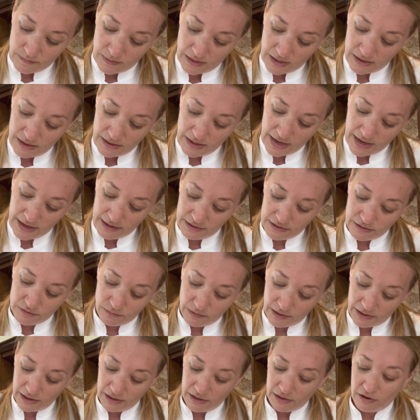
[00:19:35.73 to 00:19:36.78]
And that is
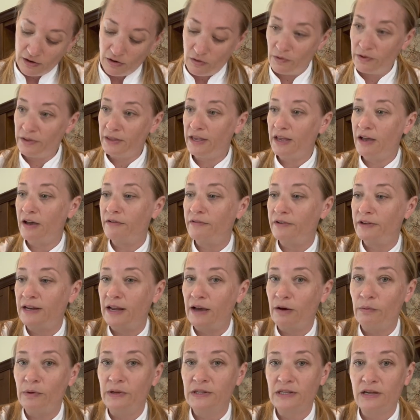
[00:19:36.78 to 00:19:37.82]
ready to go in the oven.
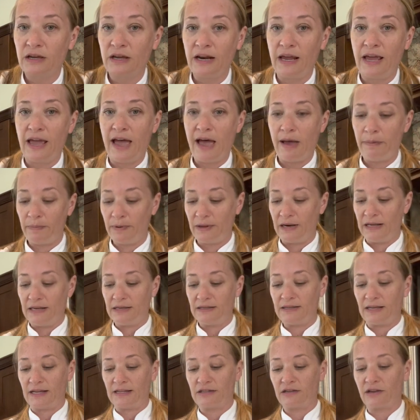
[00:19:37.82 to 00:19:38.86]
Now what's gonna happen
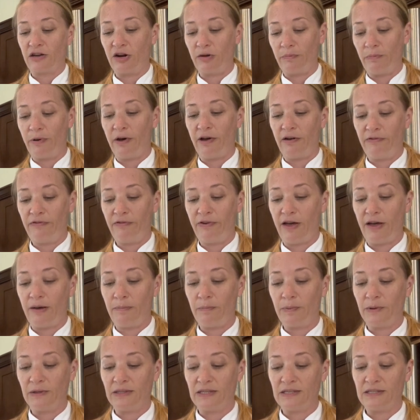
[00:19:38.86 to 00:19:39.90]
is that's gonna puff
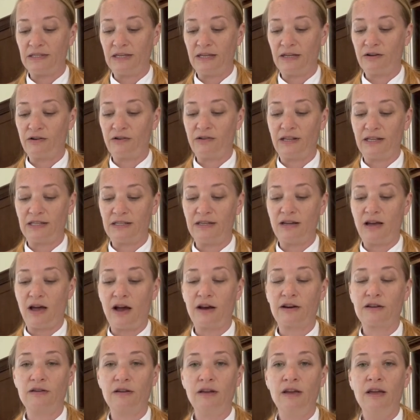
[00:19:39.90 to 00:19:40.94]
up, but the center that's
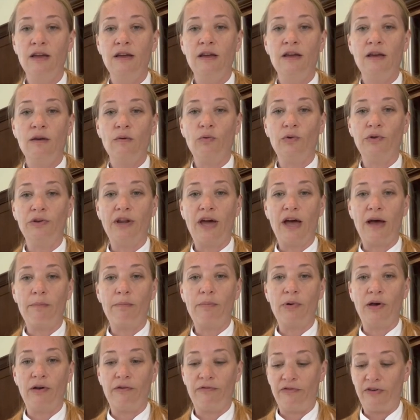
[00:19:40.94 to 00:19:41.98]
docked will not
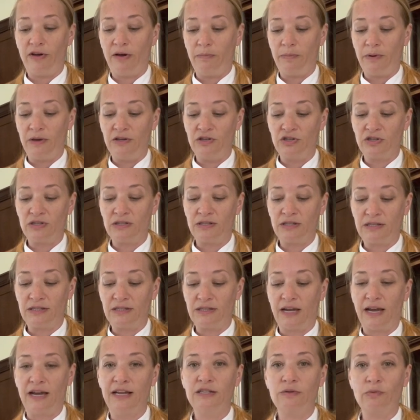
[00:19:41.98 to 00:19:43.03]
puff up and just the
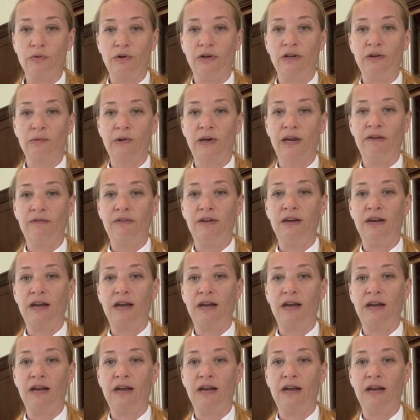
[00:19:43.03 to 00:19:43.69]
sides will, and then we're gonna have a